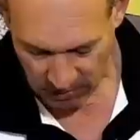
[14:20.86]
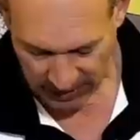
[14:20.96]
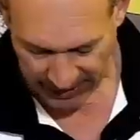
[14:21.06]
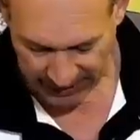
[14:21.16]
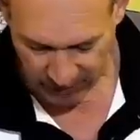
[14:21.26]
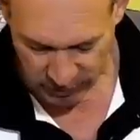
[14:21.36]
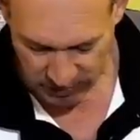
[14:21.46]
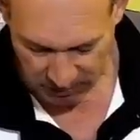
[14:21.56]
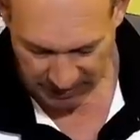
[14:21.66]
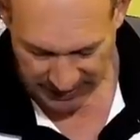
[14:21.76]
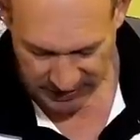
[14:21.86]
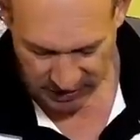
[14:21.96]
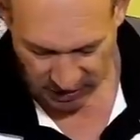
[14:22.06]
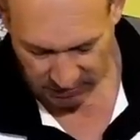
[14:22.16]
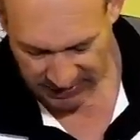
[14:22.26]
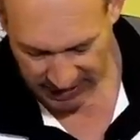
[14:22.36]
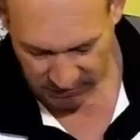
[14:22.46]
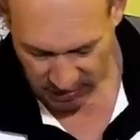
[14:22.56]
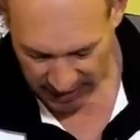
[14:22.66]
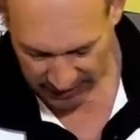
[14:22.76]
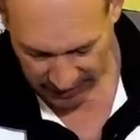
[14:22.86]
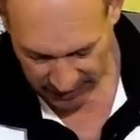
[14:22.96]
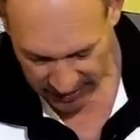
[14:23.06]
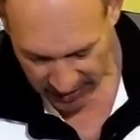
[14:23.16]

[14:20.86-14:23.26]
my angled buttstock bag rider